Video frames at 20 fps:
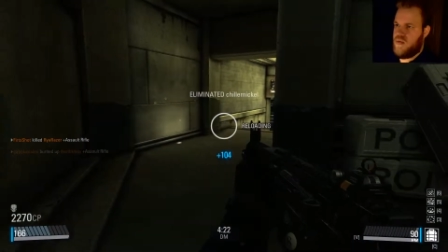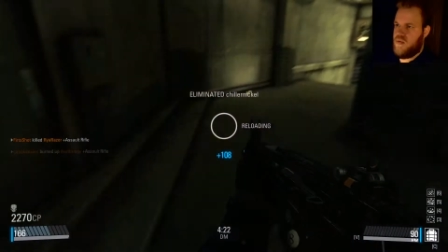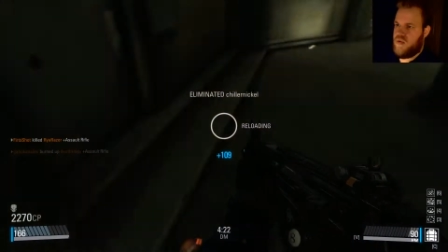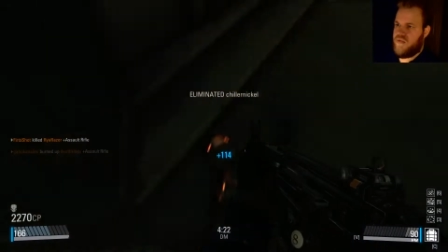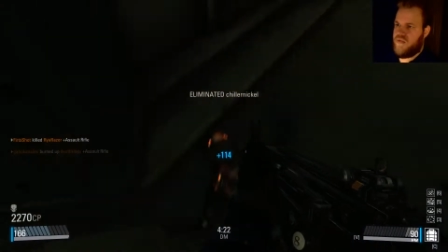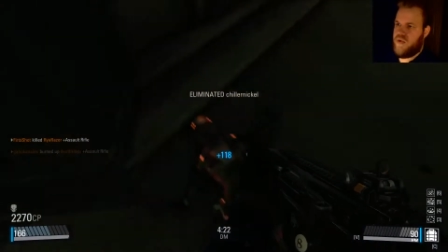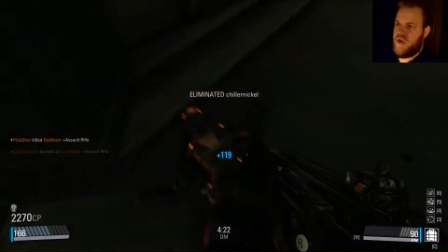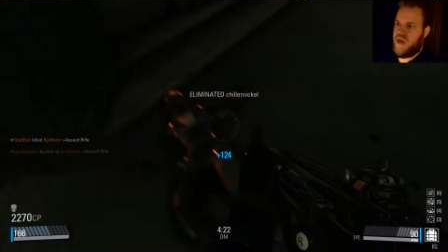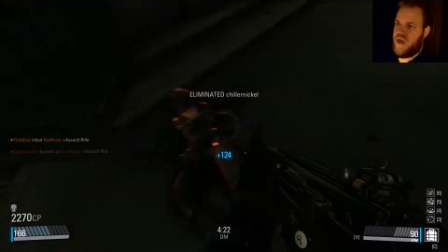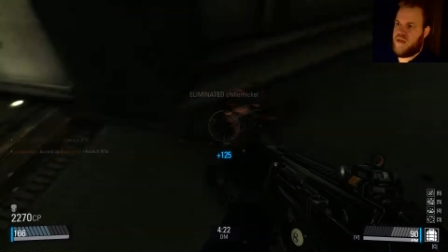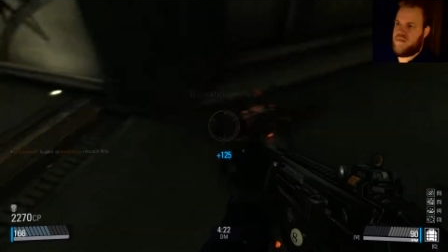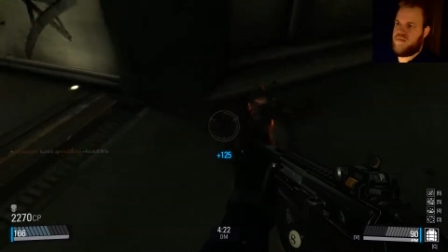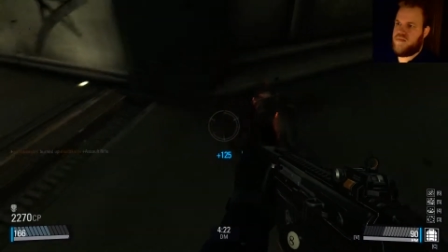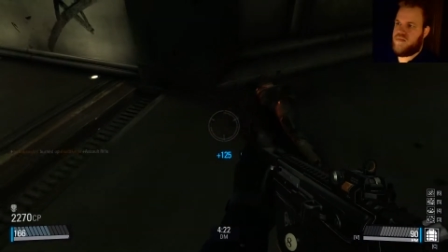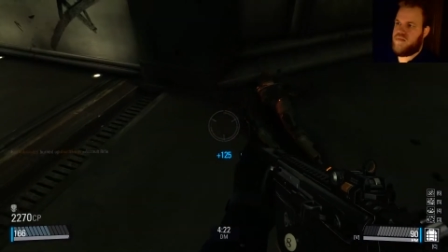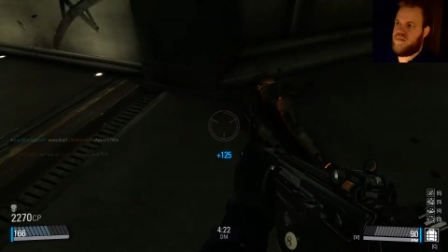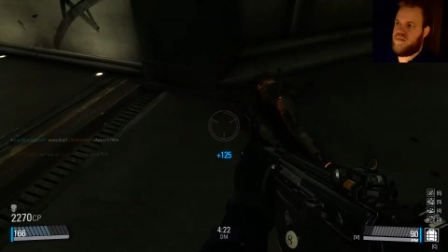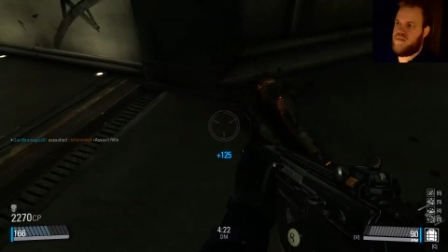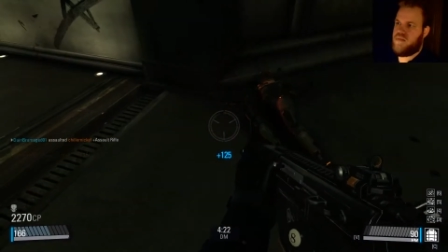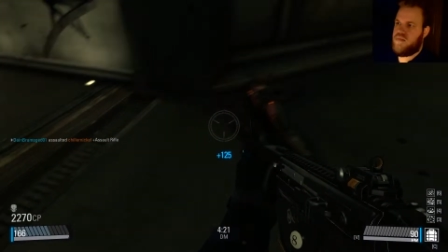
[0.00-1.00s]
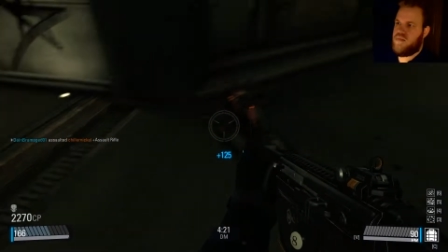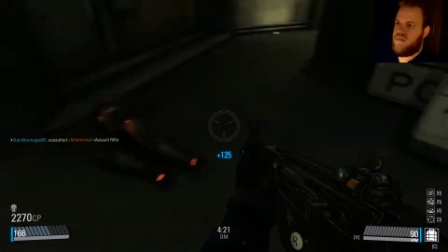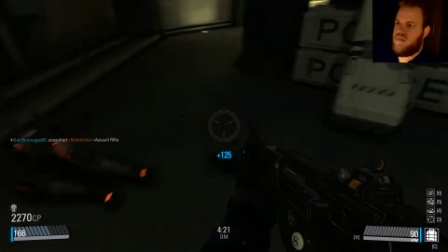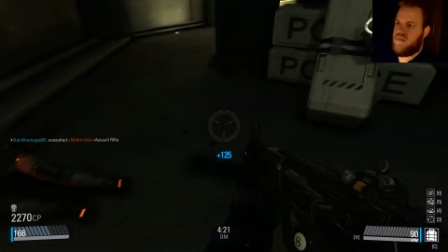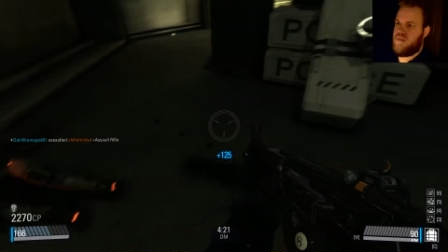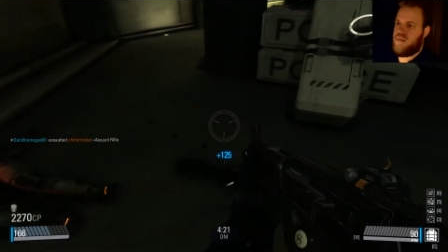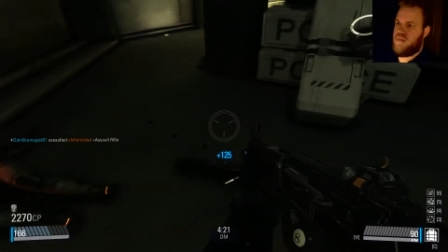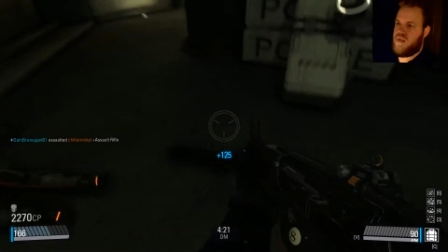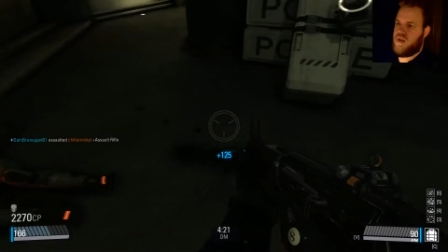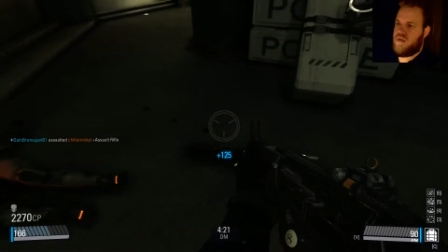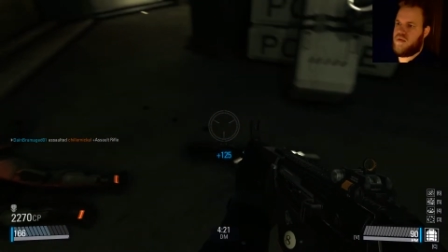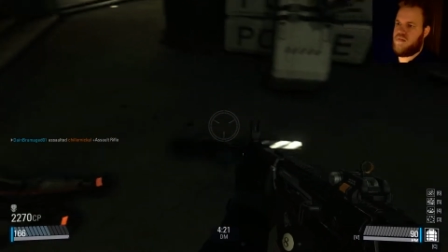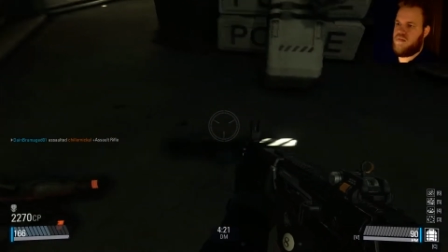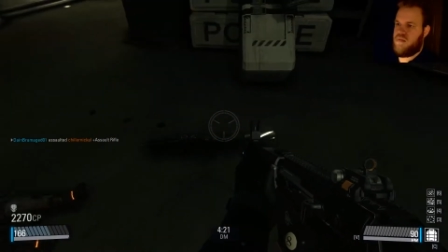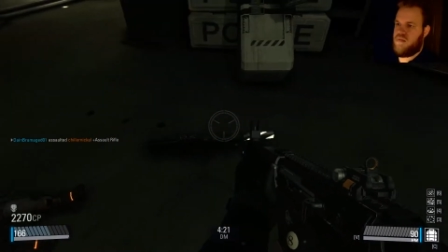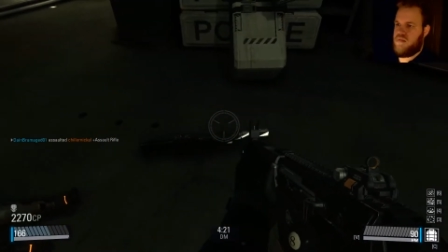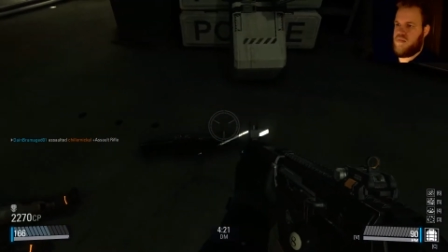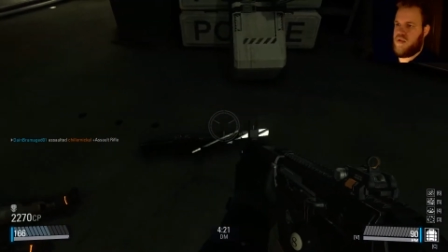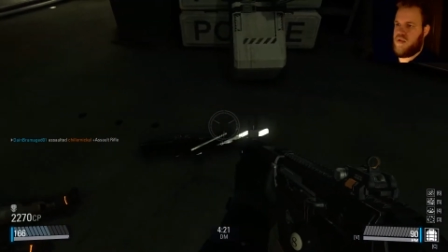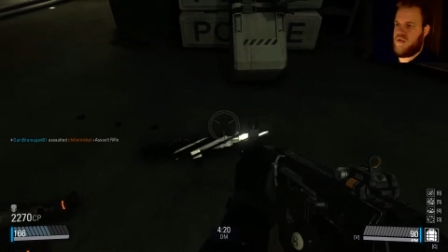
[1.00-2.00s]
What have you got? Uh,
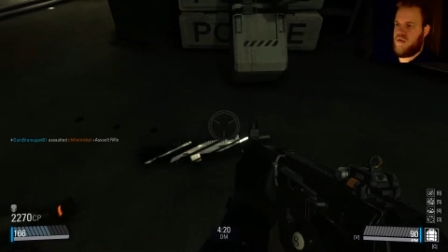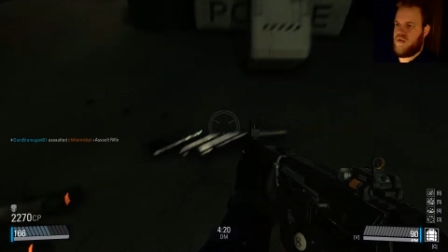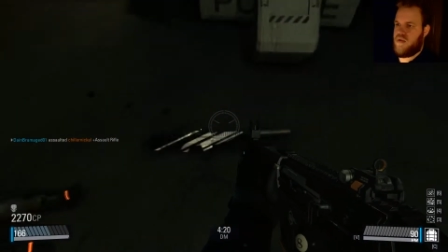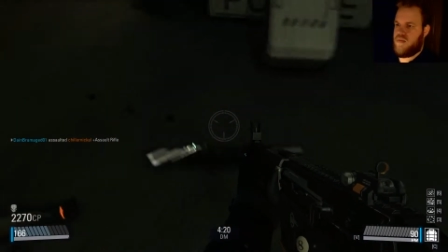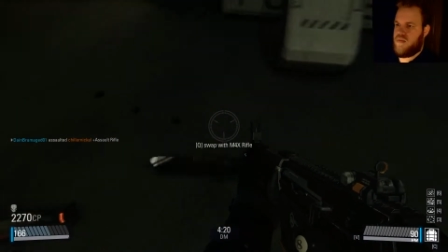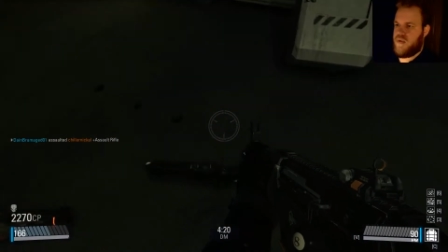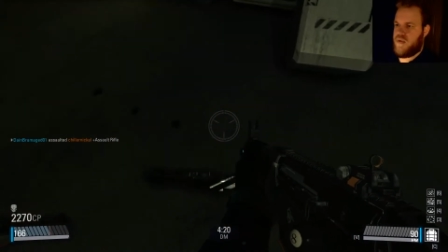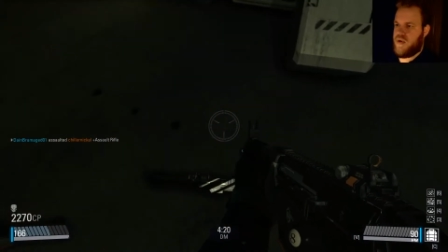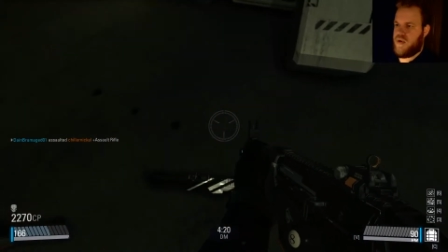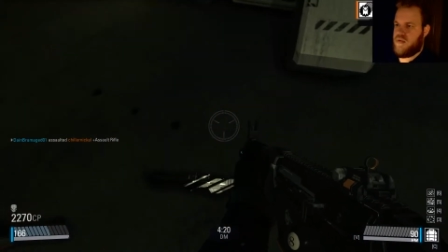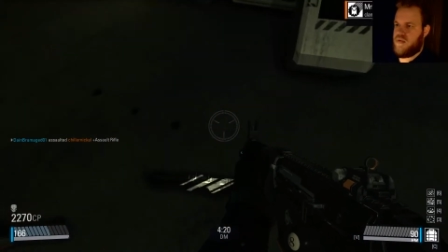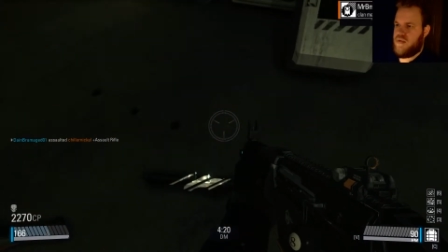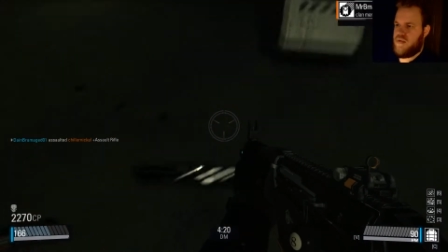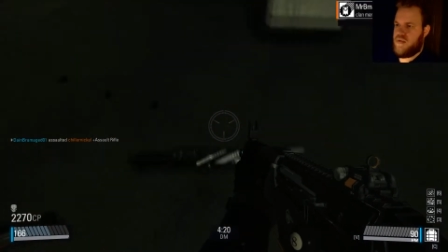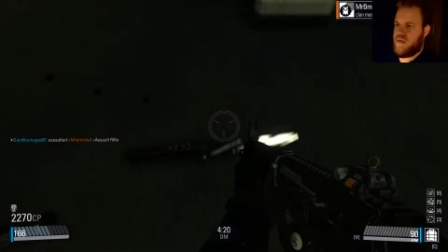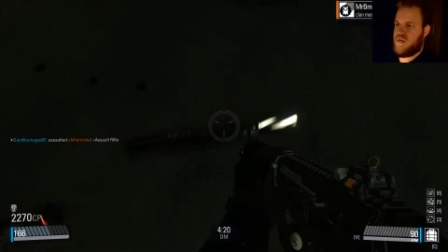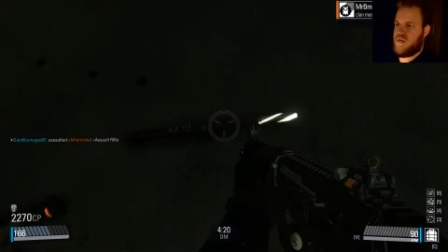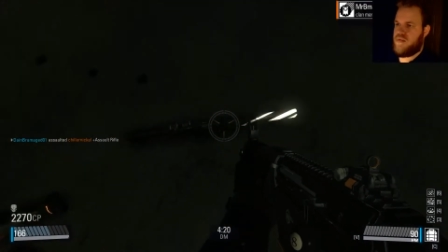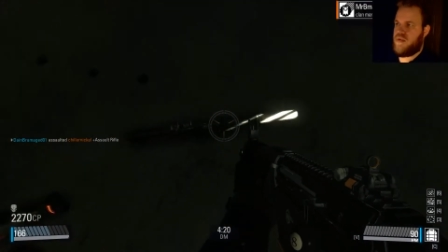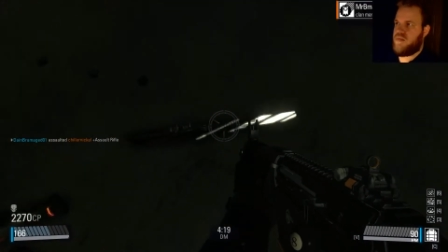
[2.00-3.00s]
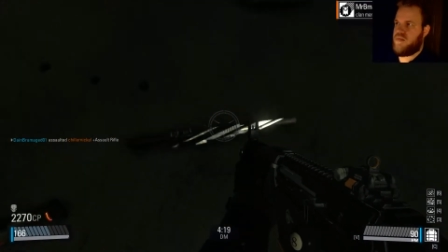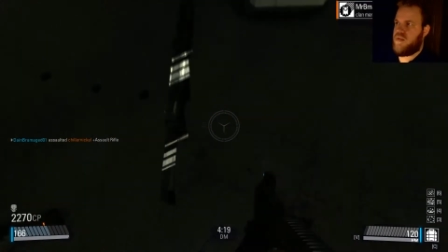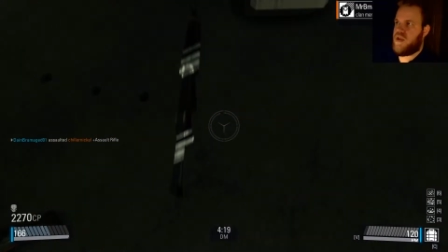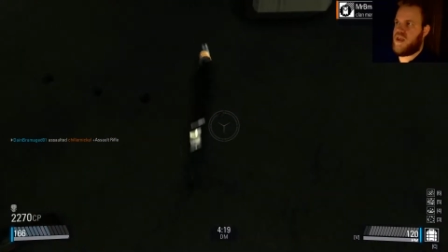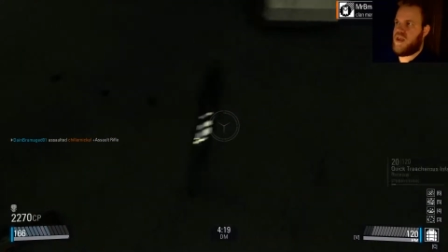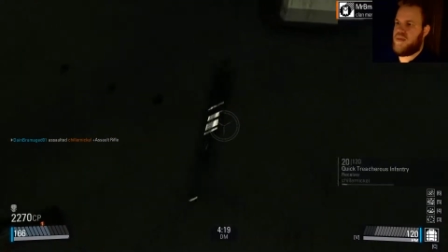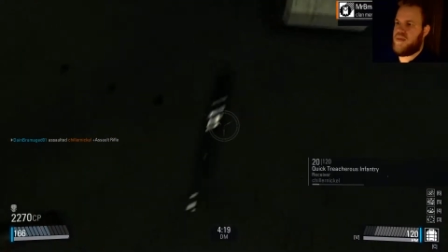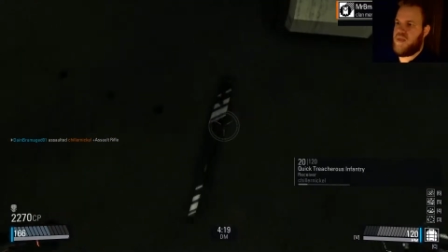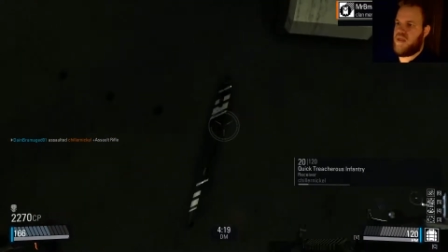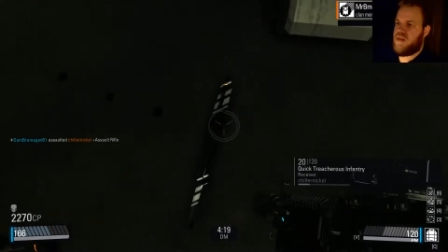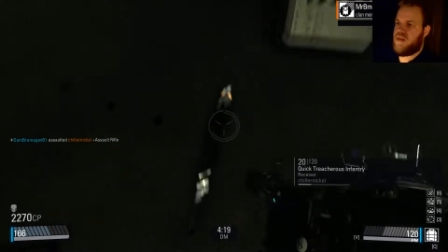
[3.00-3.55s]
no, oh, there we go. There we go. No, give